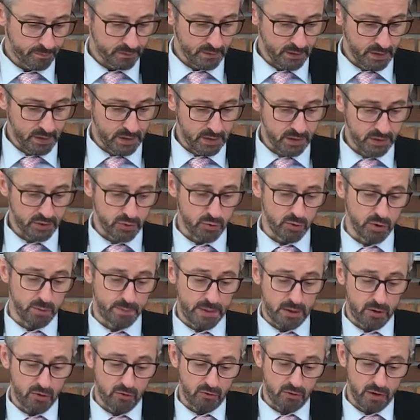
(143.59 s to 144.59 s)
Kula
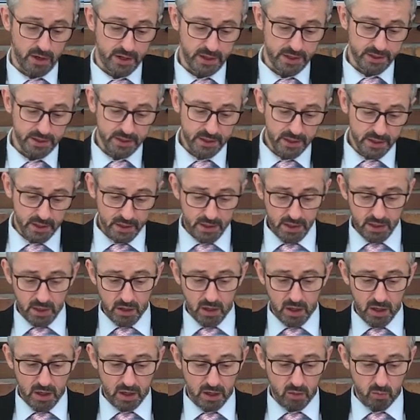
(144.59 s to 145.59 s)
Belgrade,
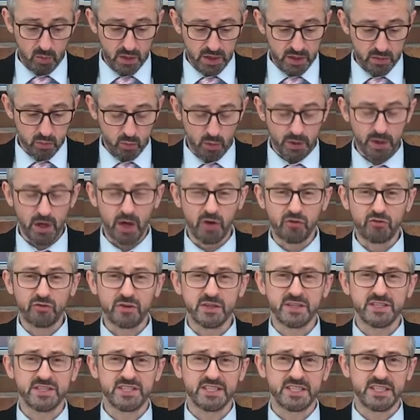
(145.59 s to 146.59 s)
with
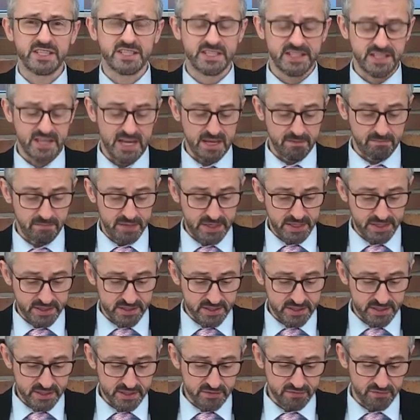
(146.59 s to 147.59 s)
168
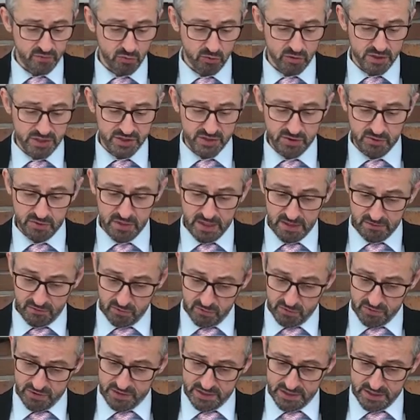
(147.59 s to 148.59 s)
meters, 42
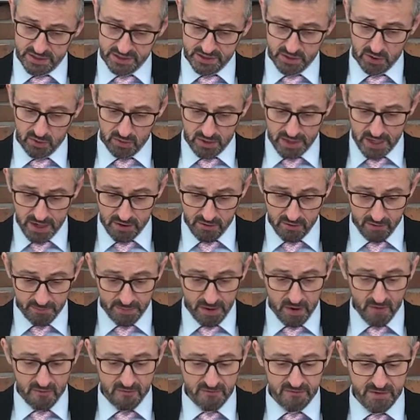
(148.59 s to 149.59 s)
levels, and a total area of
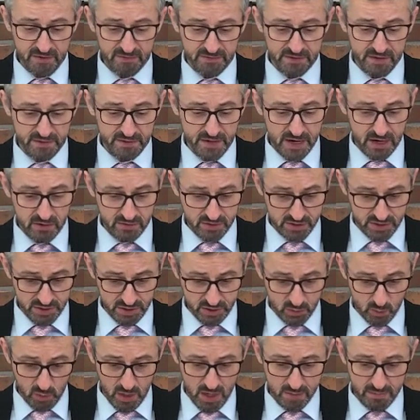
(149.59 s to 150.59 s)
about 50,000
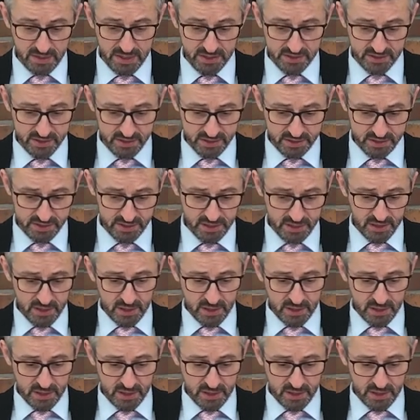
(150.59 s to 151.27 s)
square meters,